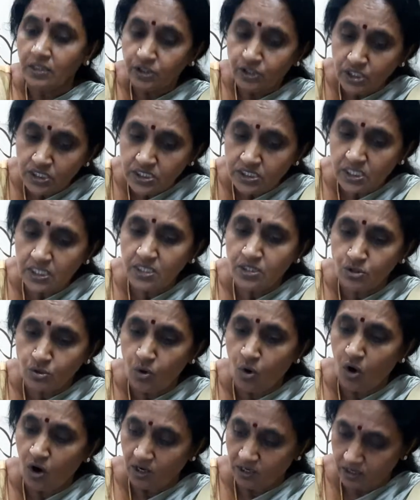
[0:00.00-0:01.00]
This is
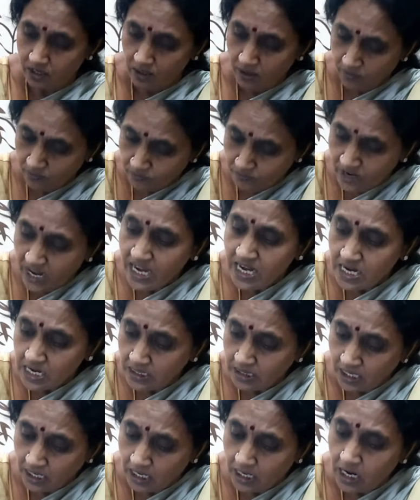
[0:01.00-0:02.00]
called,
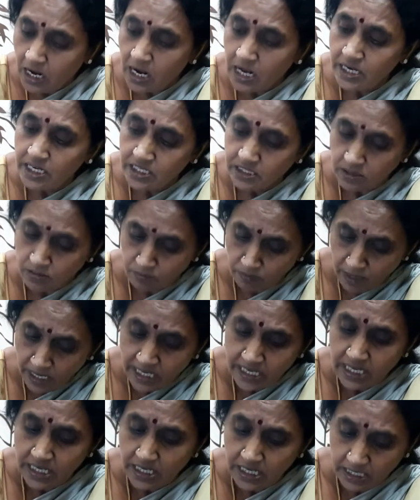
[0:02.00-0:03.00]
when the car is
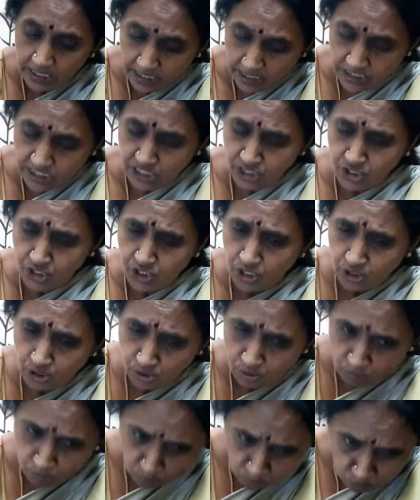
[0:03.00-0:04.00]
making a decision
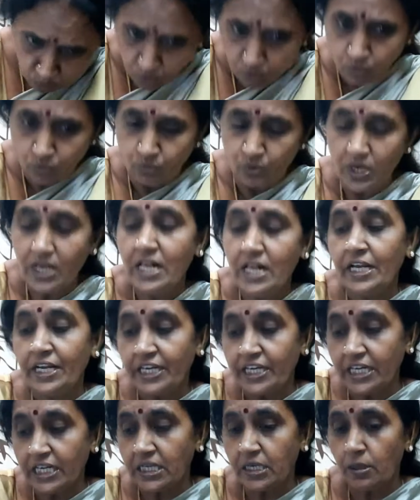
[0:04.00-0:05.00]
to move,
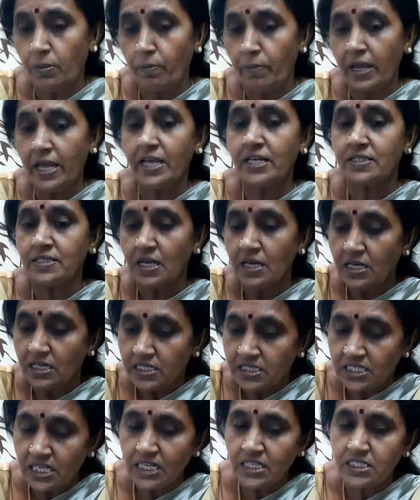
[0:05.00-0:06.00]
it makes
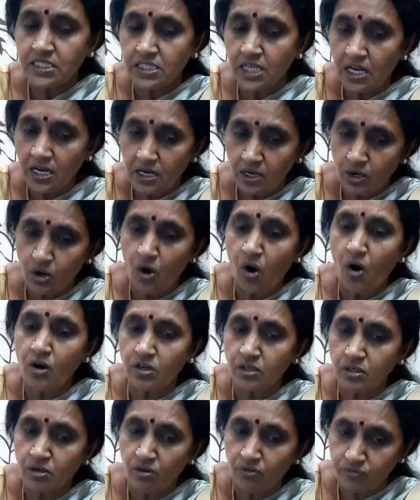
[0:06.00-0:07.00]
such a
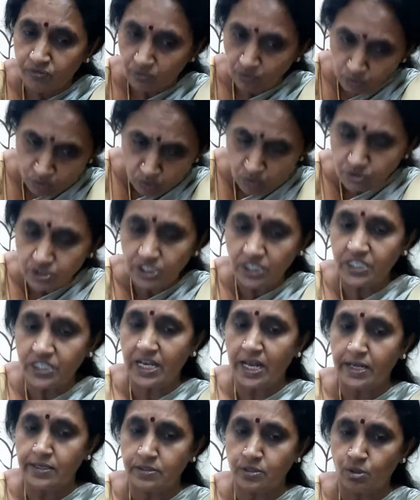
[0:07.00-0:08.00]
lot of nodes it
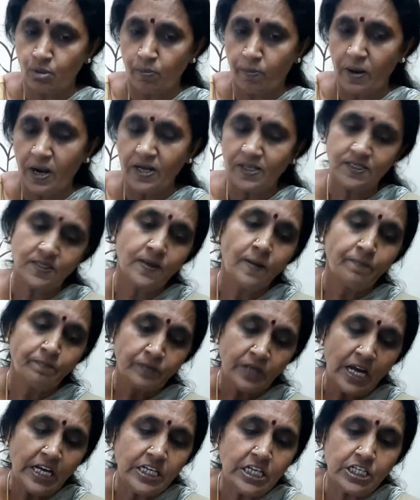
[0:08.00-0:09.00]
has to pass
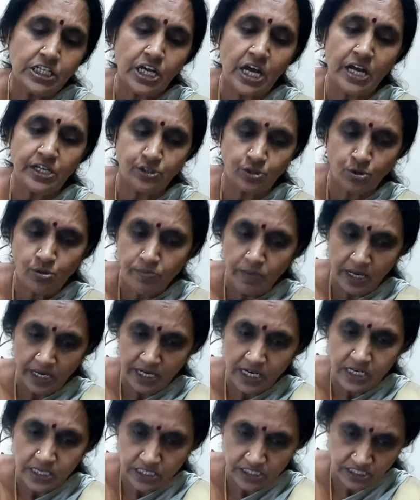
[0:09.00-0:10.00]
and it has to
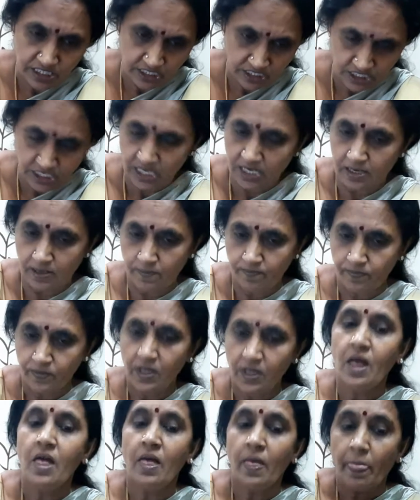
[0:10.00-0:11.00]
make a decision.
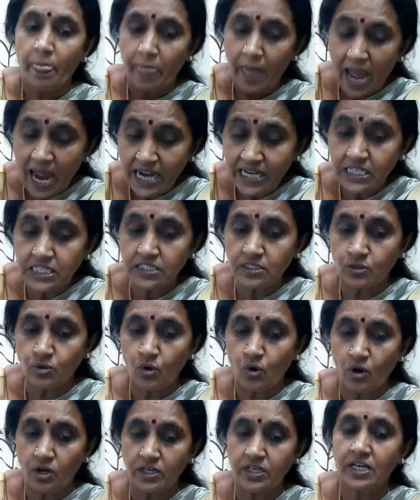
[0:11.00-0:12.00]
That is
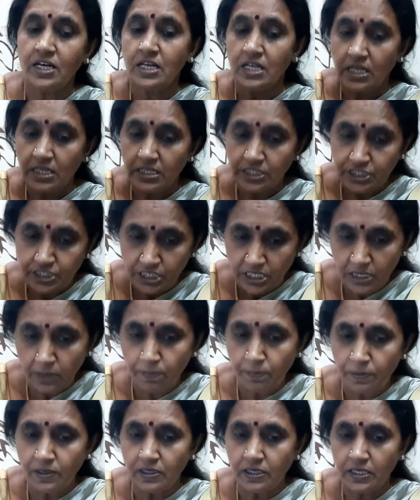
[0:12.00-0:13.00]
called
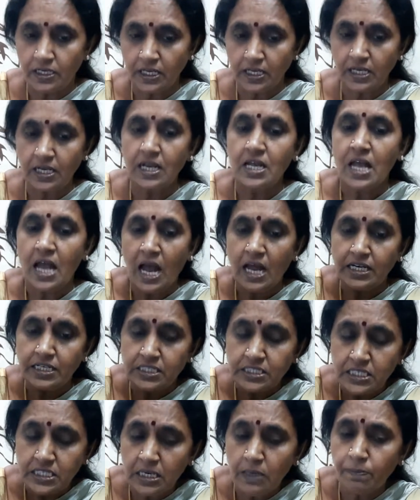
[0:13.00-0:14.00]
deep learning,
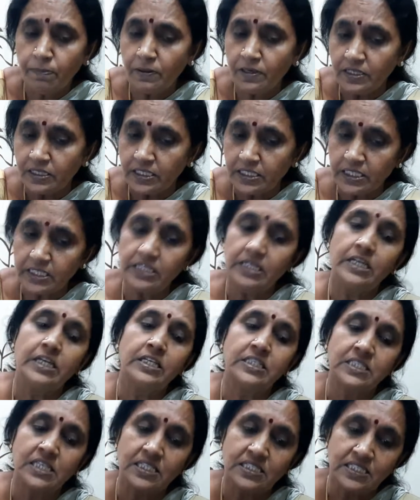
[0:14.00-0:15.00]
and deep learning
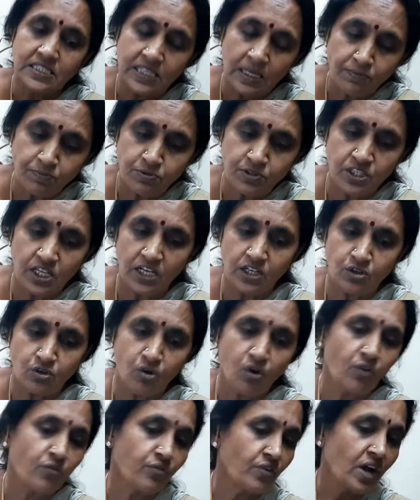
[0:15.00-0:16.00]
is a subset
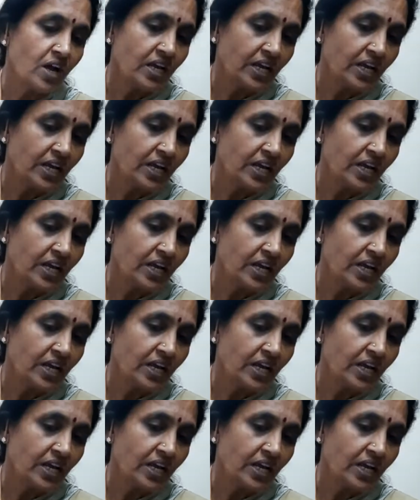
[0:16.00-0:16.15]
of